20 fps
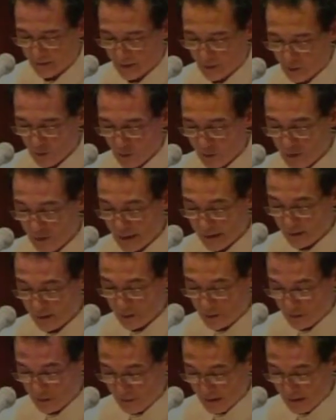We would like to
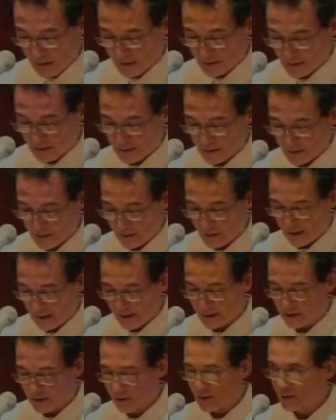repeat that all
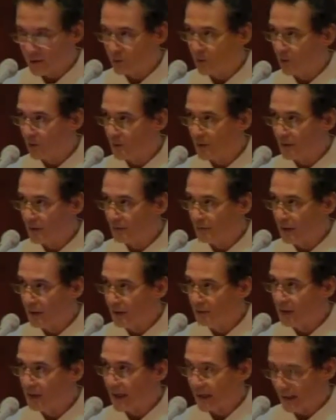lectures will be
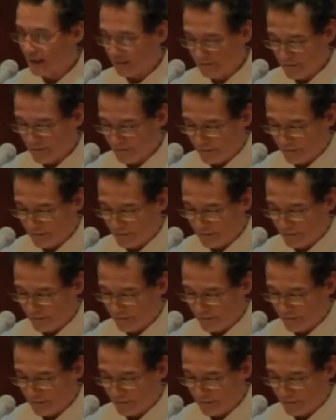beamed live